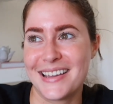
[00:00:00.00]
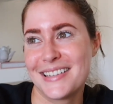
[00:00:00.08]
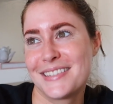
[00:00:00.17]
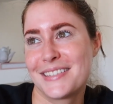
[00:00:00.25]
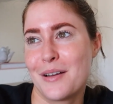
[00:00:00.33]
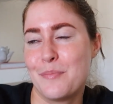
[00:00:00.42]

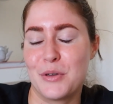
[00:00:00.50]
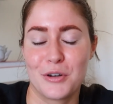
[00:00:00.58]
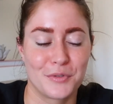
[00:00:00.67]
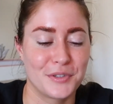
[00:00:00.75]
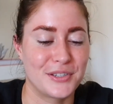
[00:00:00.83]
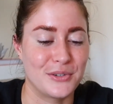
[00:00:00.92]
It's a
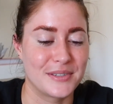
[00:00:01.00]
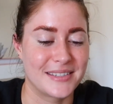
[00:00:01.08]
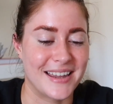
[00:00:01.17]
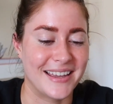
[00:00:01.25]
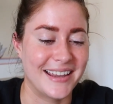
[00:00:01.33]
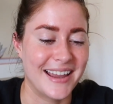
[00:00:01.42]
beautiful
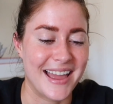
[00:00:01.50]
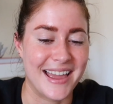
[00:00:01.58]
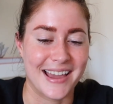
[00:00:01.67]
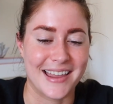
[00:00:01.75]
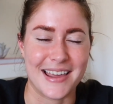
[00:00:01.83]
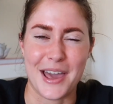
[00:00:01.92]
Tuesday,
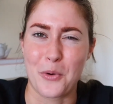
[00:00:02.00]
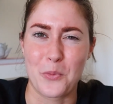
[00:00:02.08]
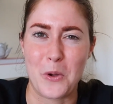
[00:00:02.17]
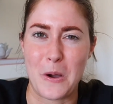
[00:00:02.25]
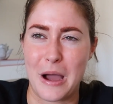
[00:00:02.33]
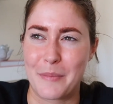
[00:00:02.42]
and I don't
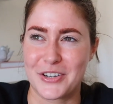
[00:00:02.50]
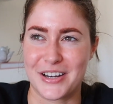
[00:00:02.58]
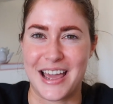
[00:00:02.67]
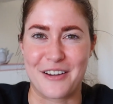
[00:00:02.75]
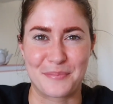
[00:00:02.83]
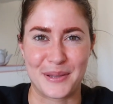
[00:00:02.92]
know how much I
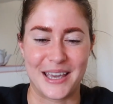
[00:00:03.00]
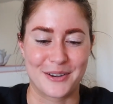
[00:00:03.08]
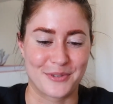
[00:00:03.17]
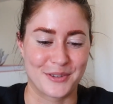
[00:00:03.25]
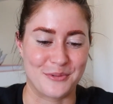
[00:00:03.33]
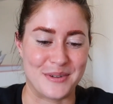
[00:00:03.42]
have
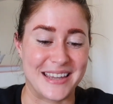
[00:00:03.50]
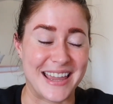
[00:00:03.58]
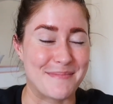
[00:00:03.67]
planned for the week,